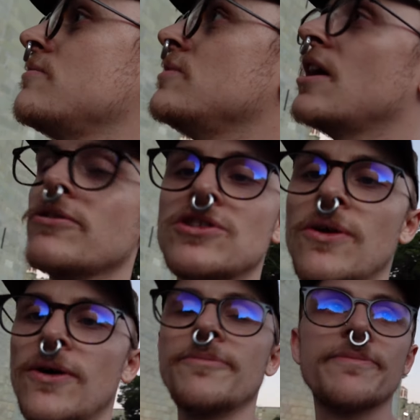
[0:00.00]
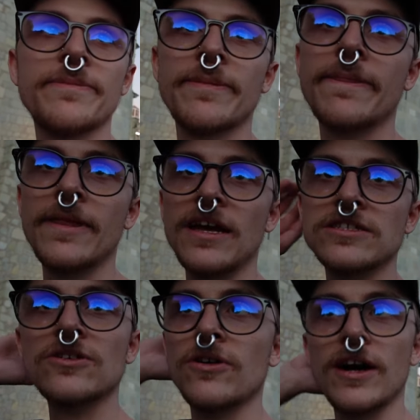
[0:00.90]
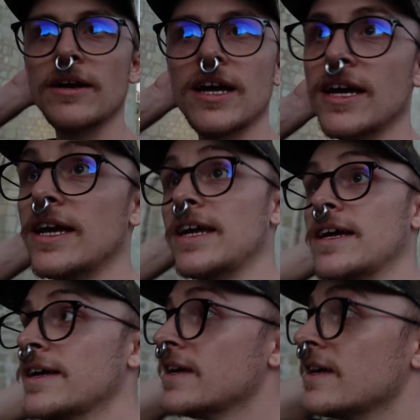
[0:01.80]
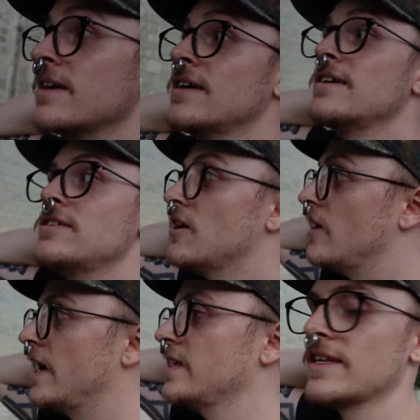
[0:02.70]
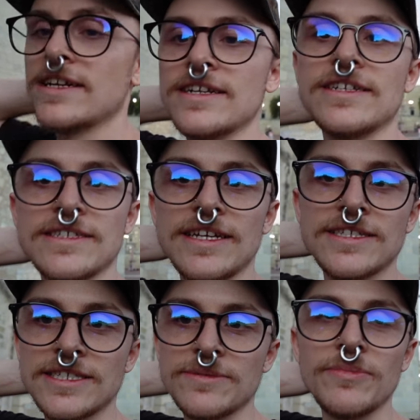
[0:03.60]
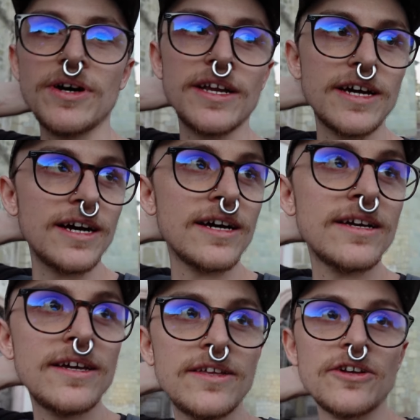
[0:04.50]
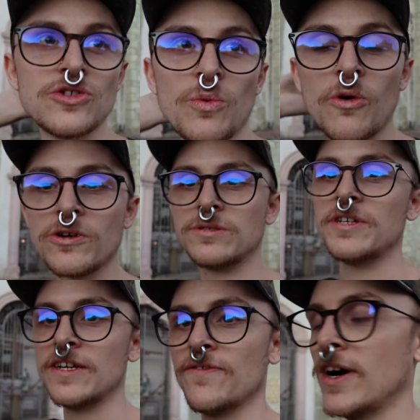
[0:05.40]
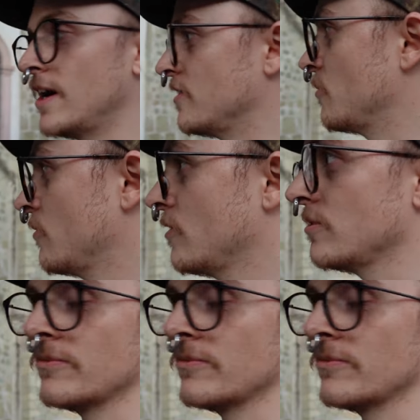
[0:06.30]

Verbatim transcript: you know, it's cool. It's cool. I don't hate that it exists, but there's wars being fought in the world